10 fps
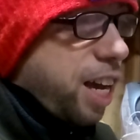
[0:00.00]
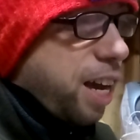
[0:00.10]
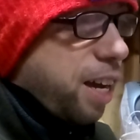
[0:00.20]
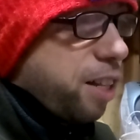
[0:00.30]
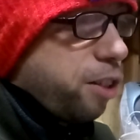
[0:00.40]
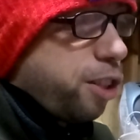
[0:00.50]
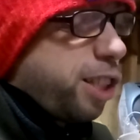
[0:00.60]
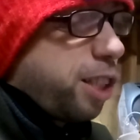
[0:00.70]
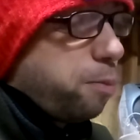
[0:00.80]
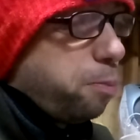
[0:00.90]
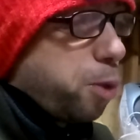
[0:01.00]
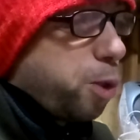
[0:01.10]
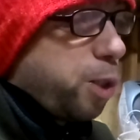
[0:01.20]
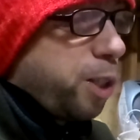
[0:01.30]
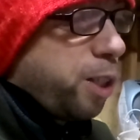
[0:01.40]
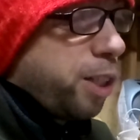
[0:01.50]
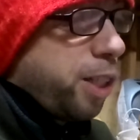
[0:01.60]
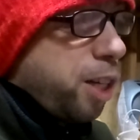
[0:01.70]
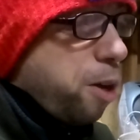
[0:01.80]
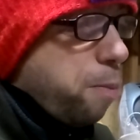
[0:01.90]
and there's just more
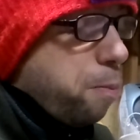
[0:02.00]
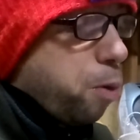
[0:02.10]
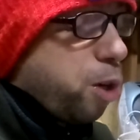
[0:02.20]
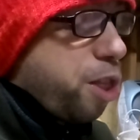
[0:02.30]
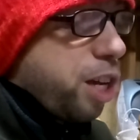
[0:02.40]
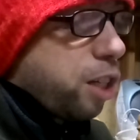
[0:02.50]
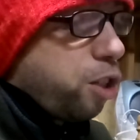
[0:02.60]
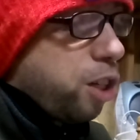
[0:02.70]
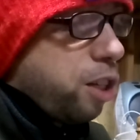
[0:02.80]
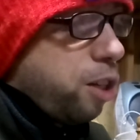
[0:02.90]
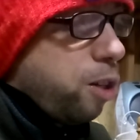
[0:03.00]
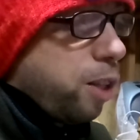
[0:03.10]
things you can do.